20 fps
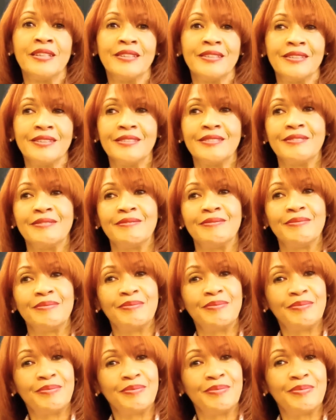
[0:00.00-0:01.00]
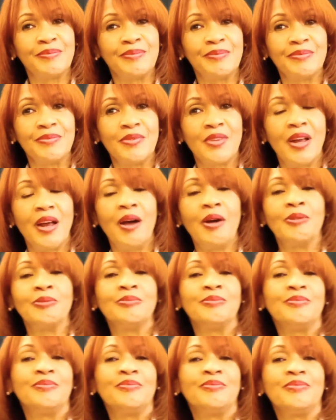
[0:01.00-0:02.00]
you whispering. I'm sorry. I mean, you're
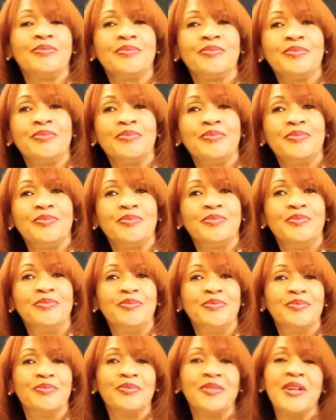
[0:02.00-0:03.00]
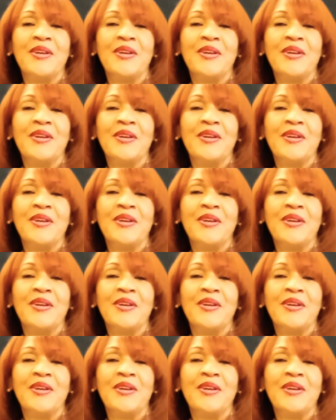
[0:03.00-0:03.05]
trying to sound sexy or something.